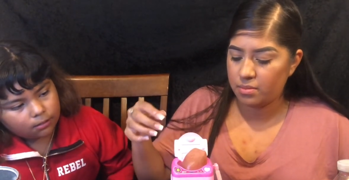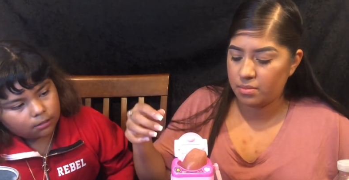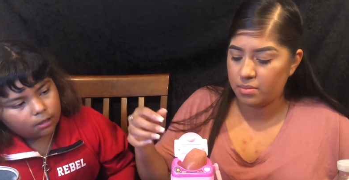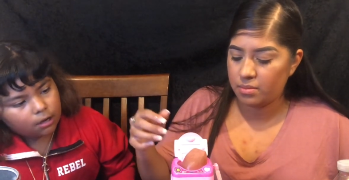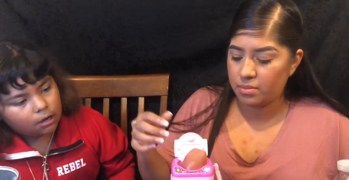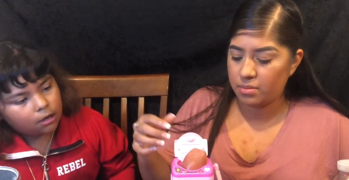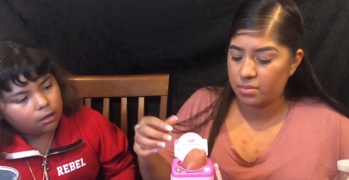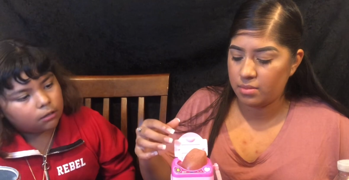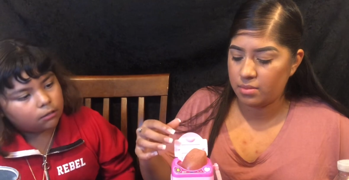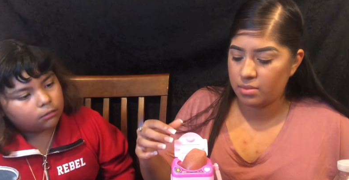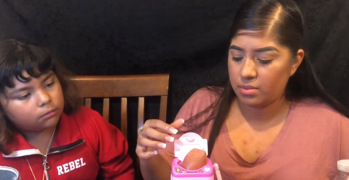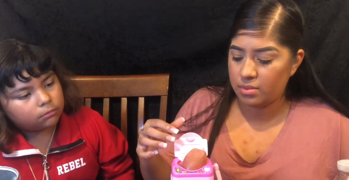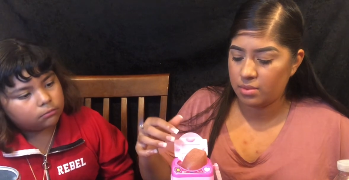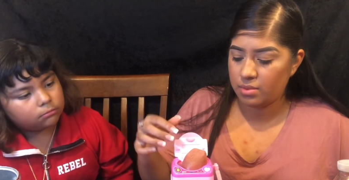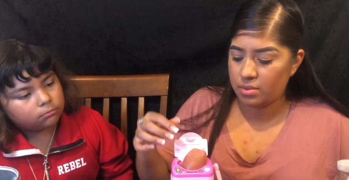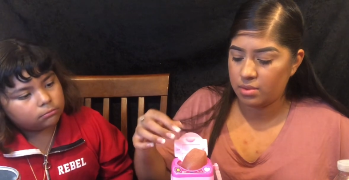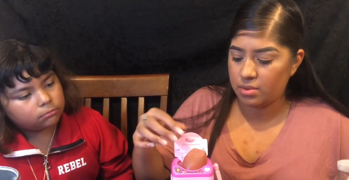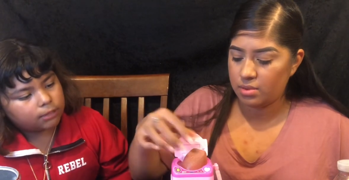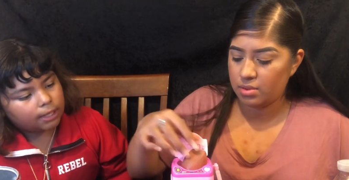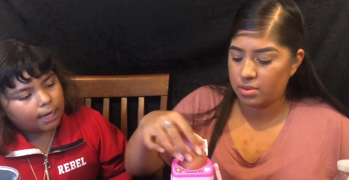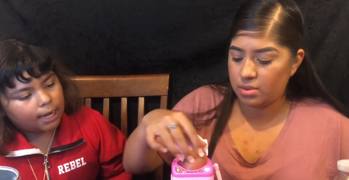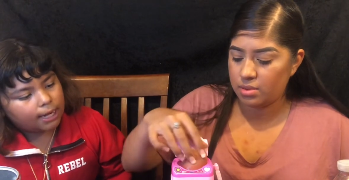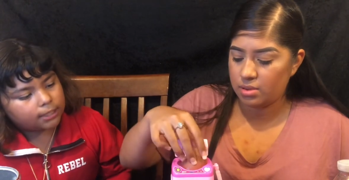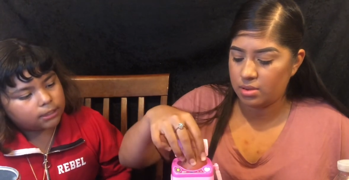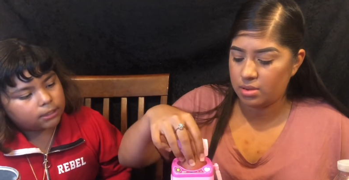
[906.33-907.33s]
Speaker 1: Oh,
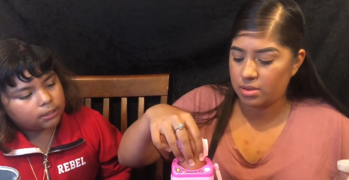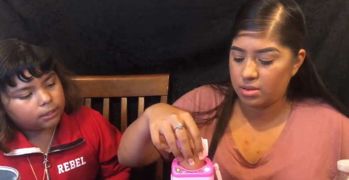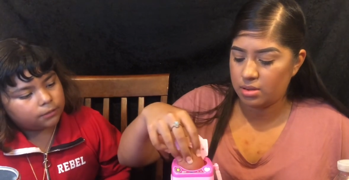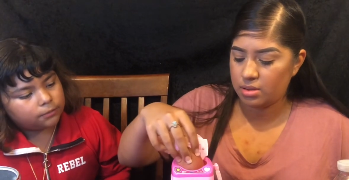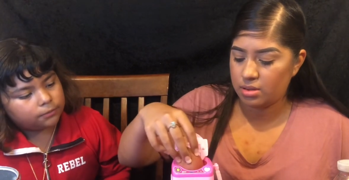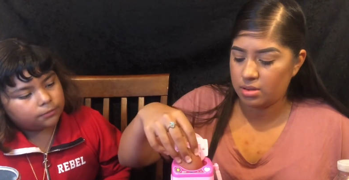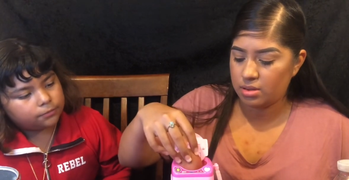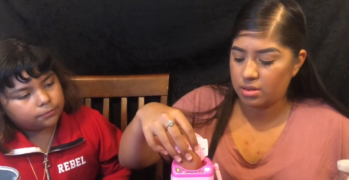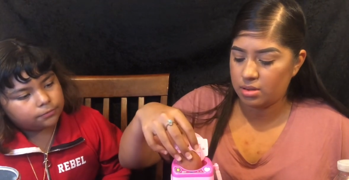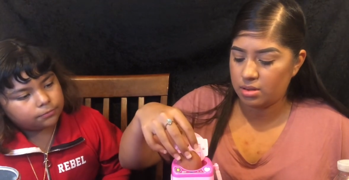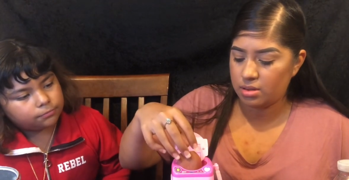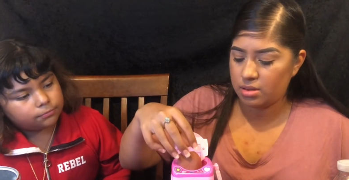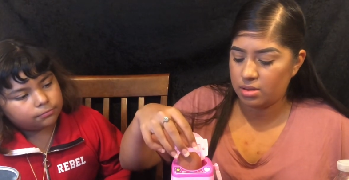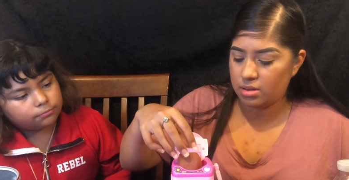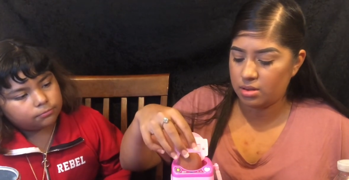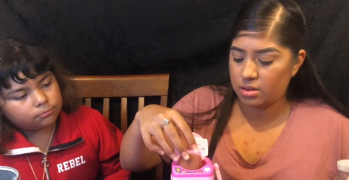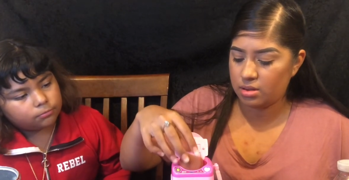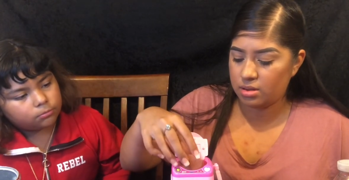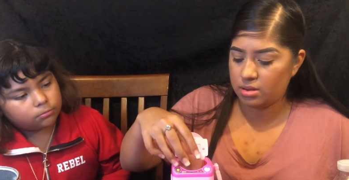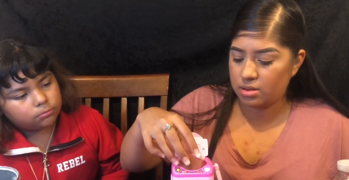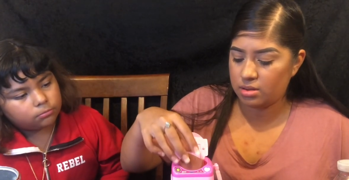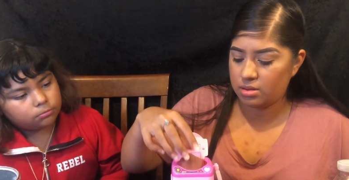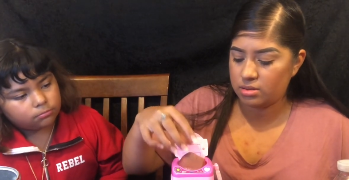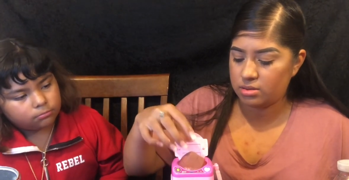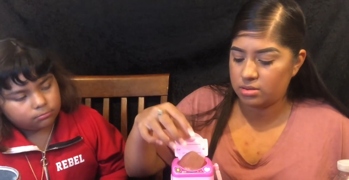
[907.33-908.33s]
kind of.
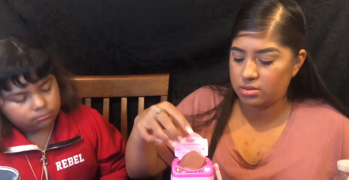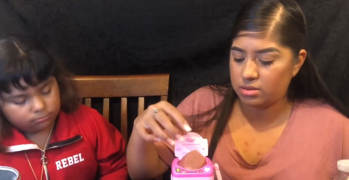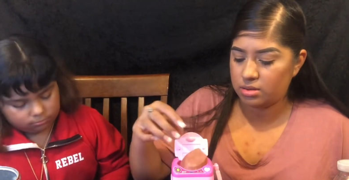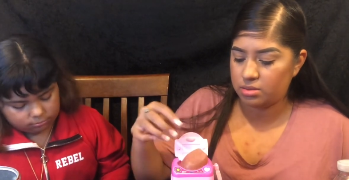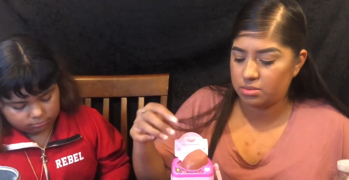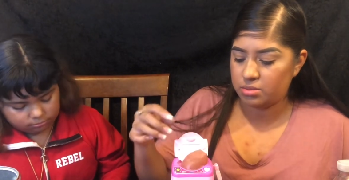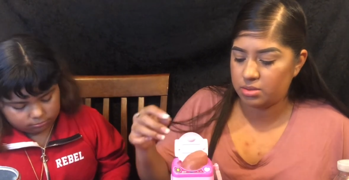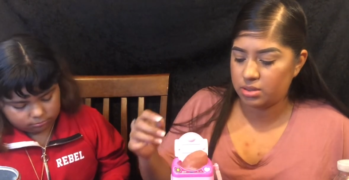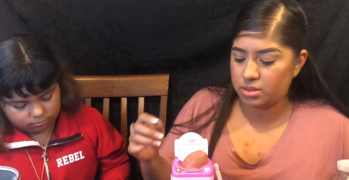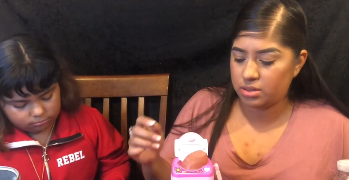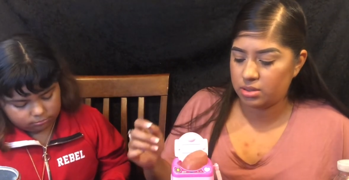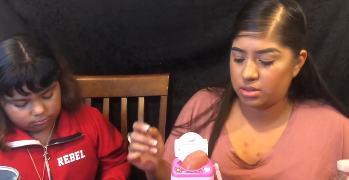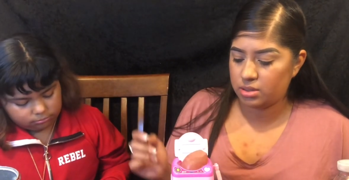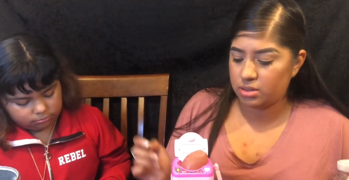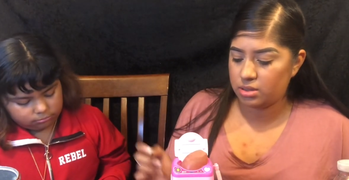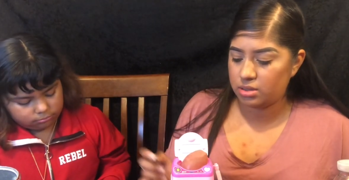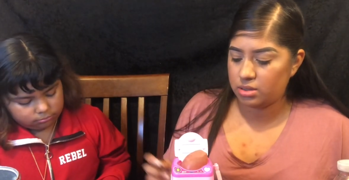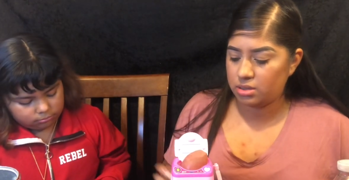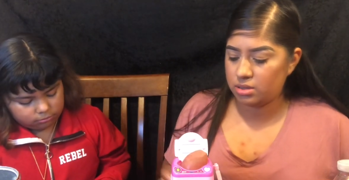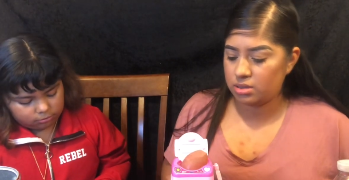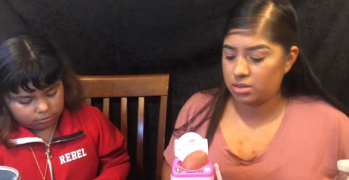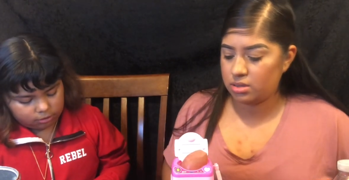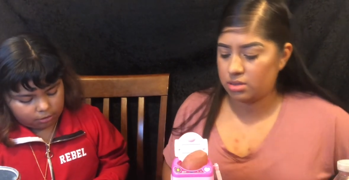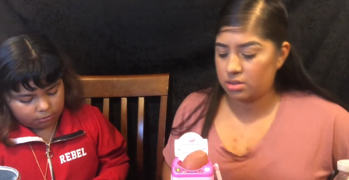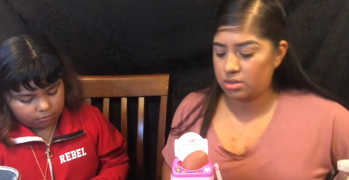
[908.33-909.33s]
Uh, not really.
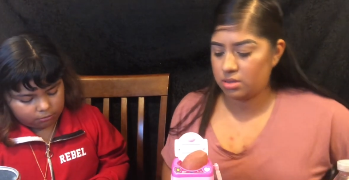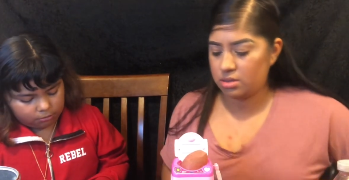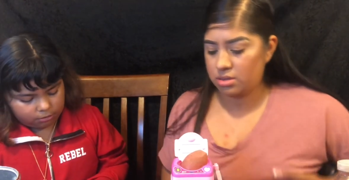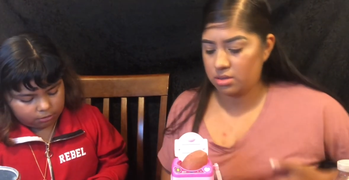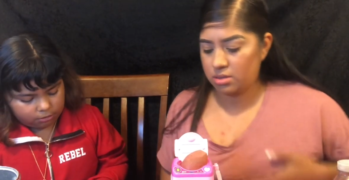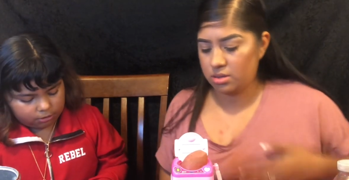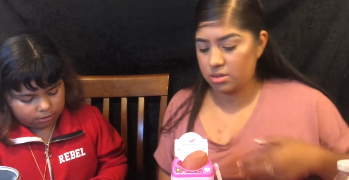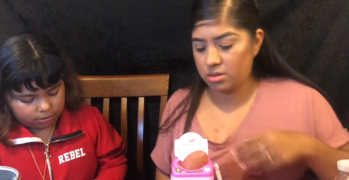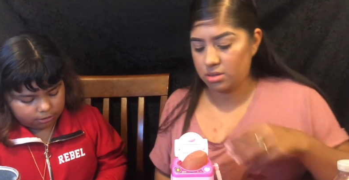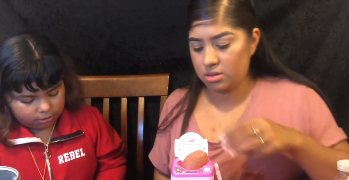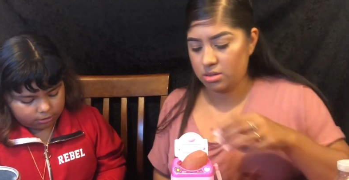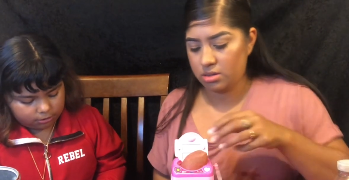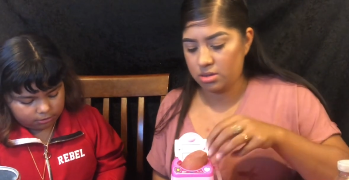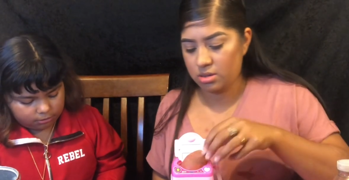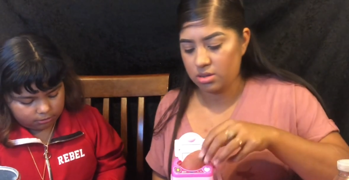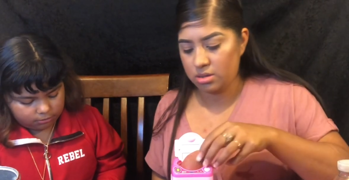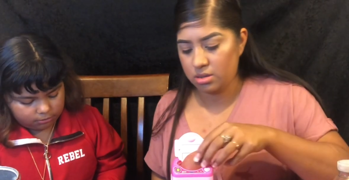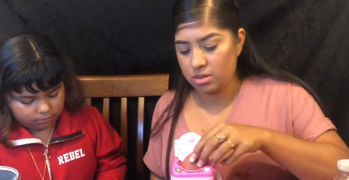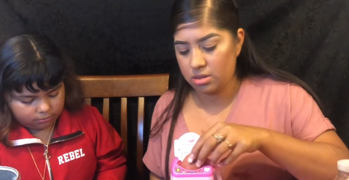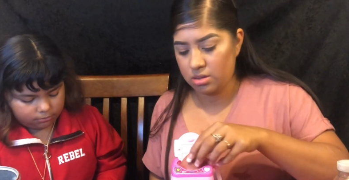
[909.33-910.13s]
Not really.